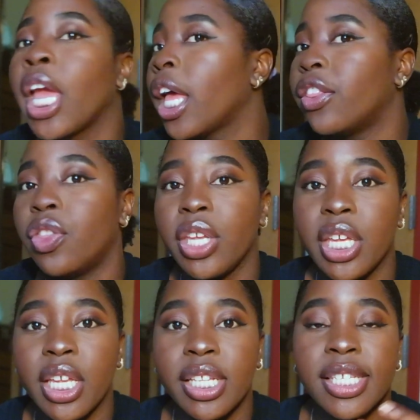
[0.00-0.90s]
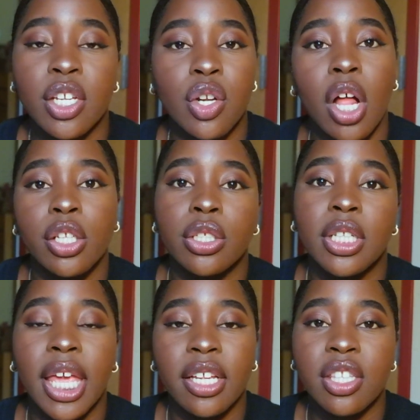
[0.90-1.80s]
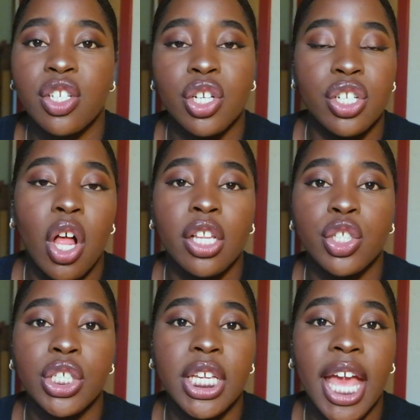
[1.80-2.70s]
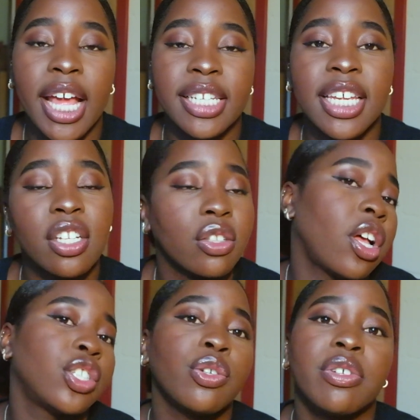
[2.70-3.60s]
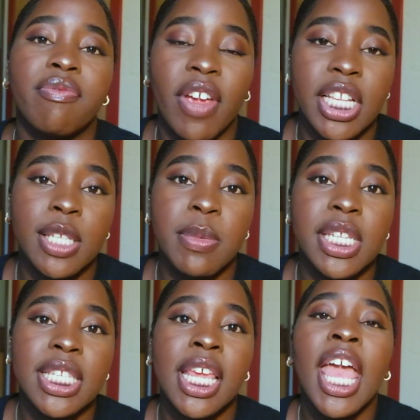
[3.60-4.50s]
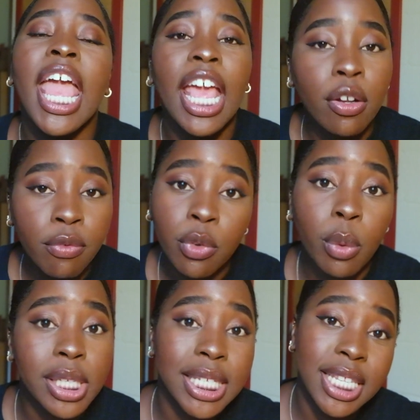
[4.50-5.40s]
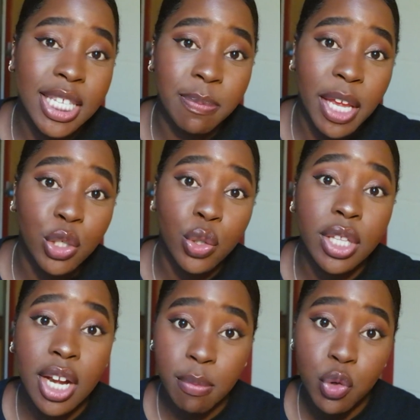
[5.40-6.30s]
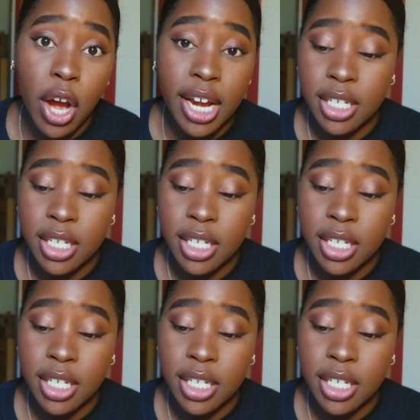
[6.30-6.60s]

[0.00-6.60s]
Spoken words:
the technology and technological advancements influence this major that I'm trying to